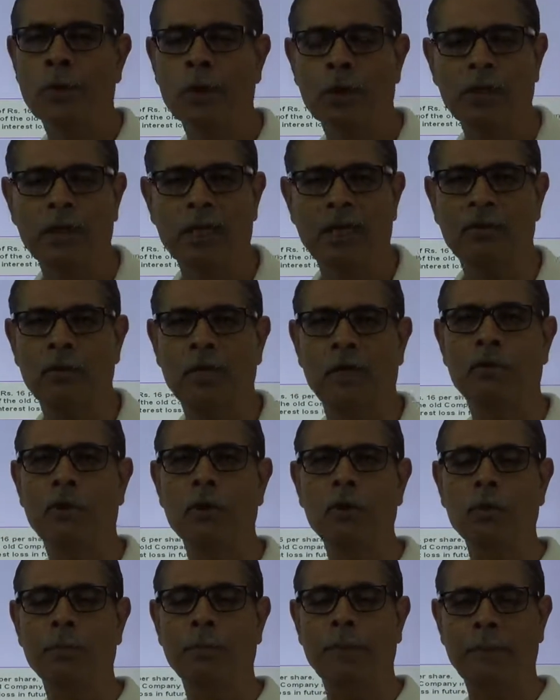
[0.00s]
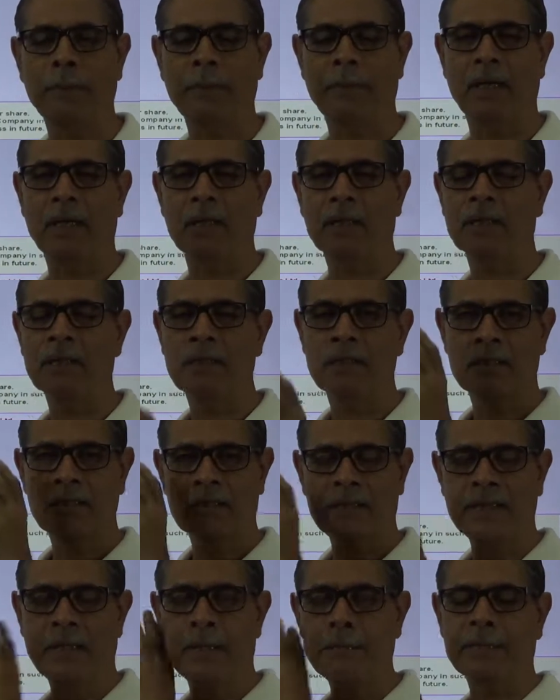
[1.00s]
Now I want to prepare
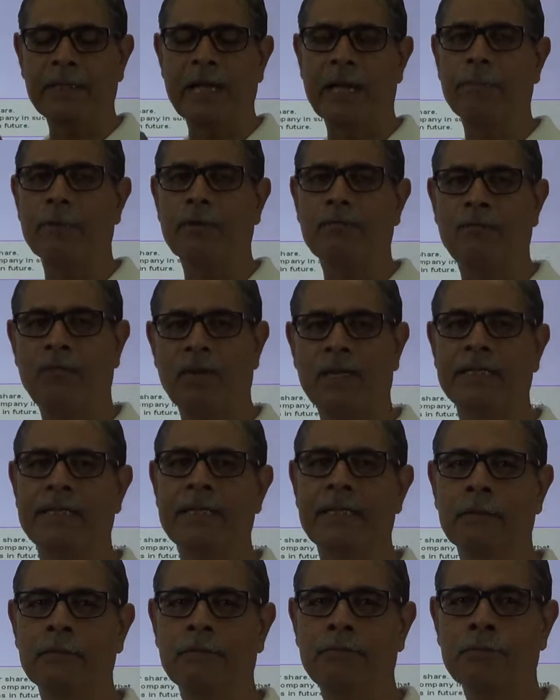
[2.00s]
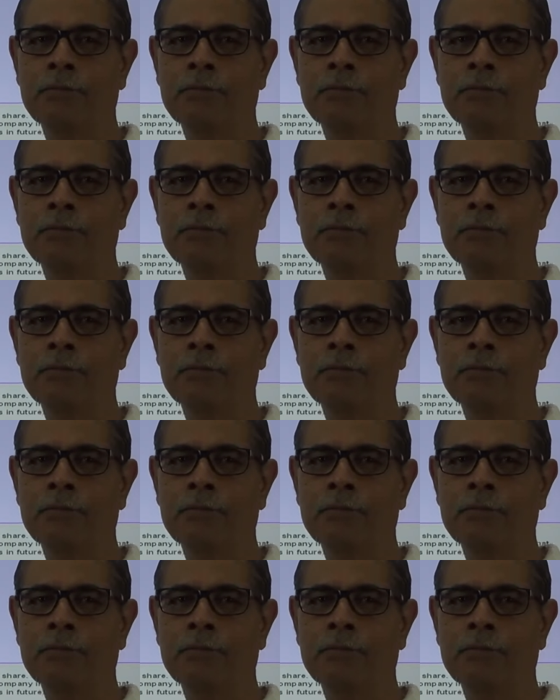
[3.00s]
same type of working